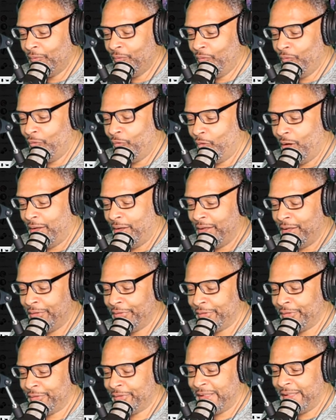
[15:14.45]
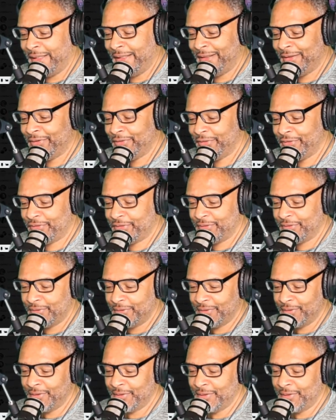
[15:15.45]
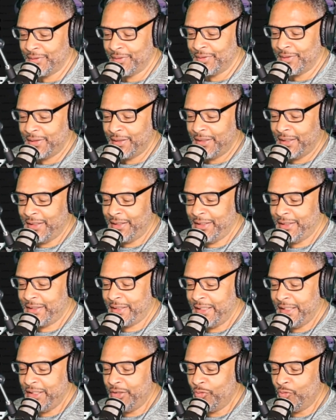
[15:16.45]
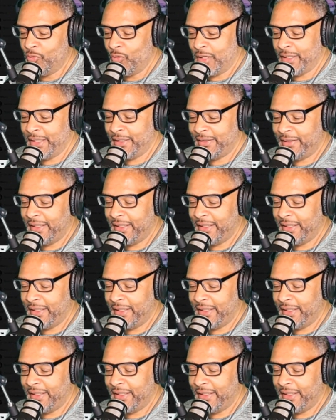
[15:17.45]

What other things? Anything you wanted,